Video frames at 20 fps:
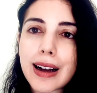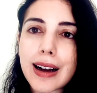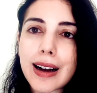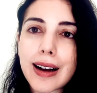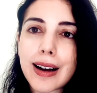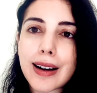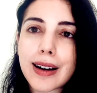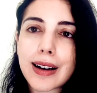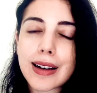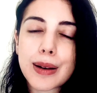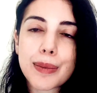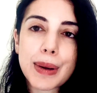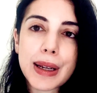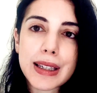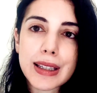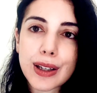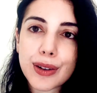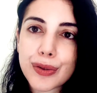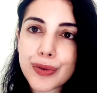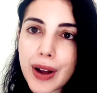an
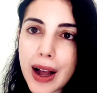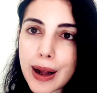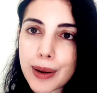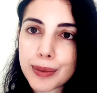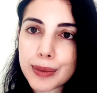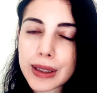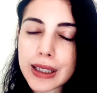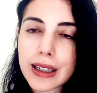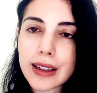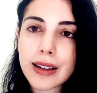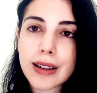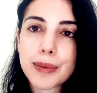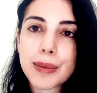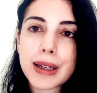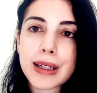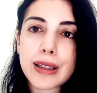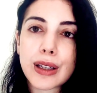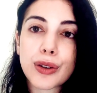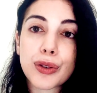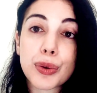amazing family, an
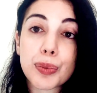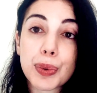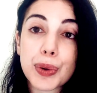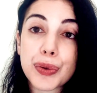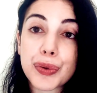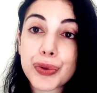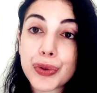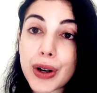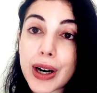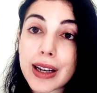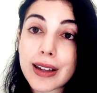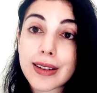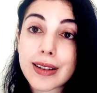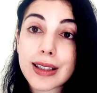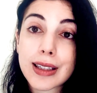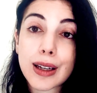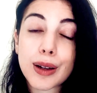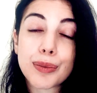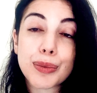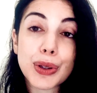amazing group of
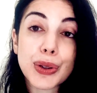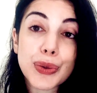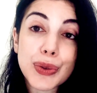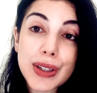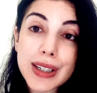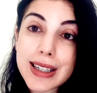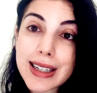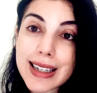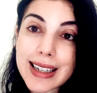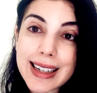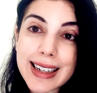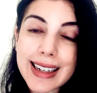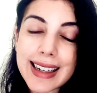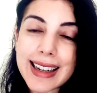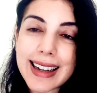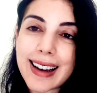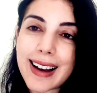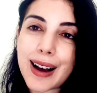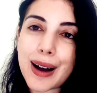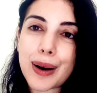friends,
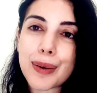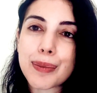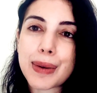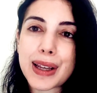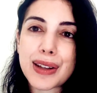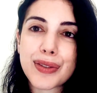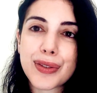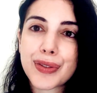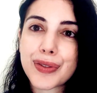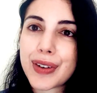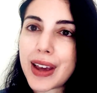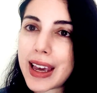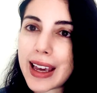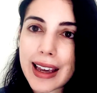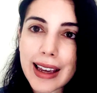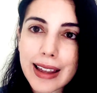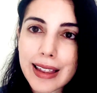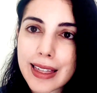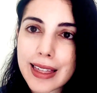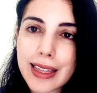community, my
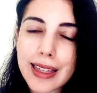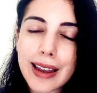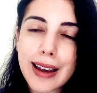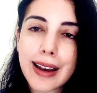faith.